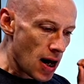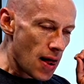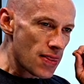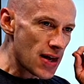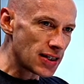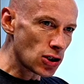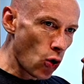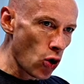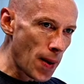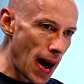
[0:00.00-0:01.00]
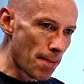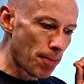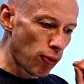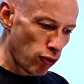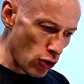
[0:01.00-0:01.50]
This is all
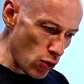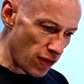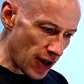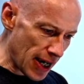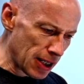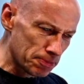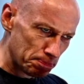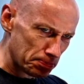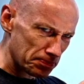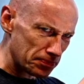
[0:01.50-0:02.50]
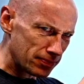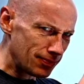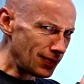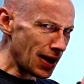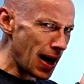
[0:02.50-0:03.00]
about proving
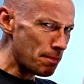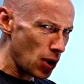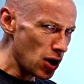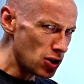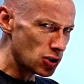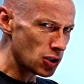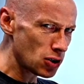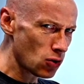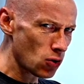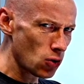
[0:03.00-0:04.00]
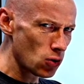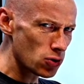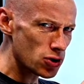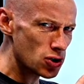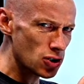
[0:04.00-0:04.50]
that person
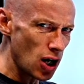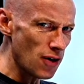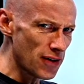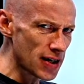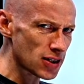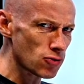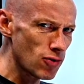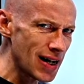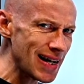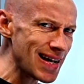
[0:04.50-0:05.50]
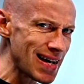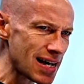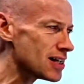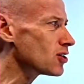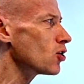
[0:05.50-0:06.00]
or service really
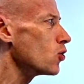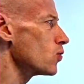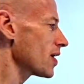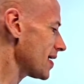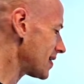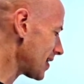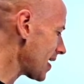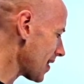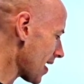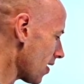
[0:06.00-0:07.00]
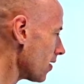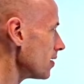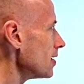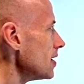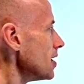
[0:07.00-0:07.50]
is who they say they are.
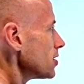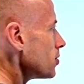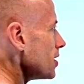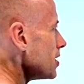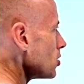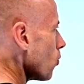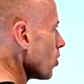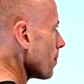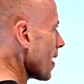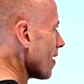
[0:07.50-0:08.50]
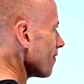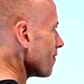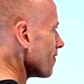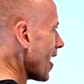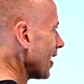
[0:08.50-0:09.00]
So this is all about
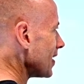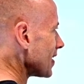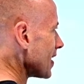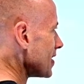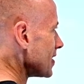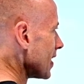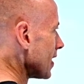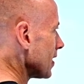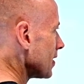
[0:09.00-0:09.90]
validating